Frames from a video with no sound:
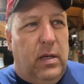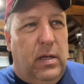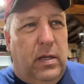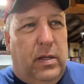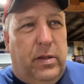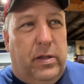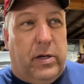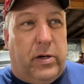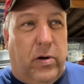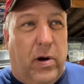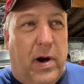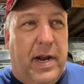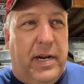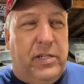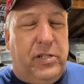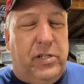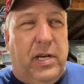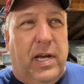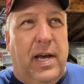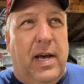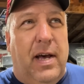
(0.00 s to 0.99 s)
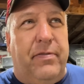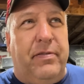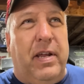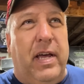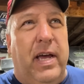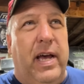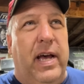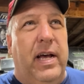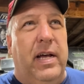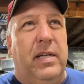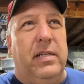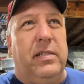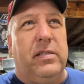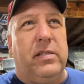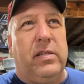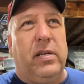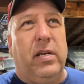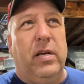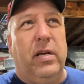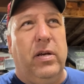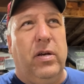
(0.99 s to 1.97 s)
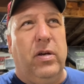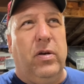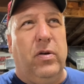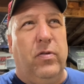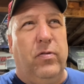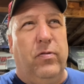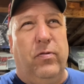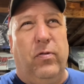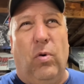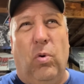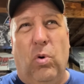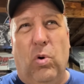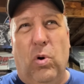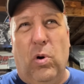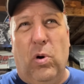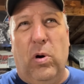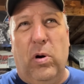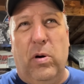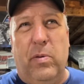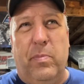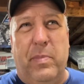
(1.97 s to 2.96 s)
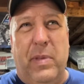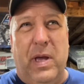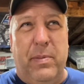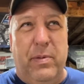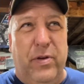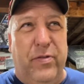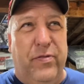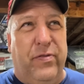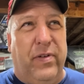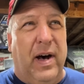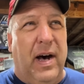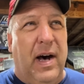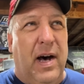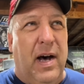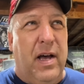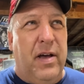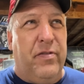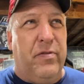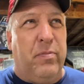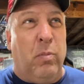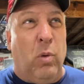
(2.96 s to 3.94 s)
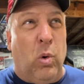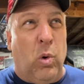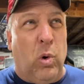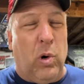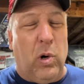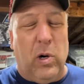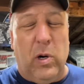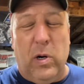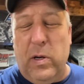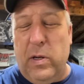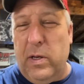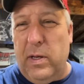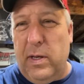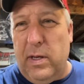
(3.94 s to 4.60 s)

the crankshaft has 4, maybe 5 more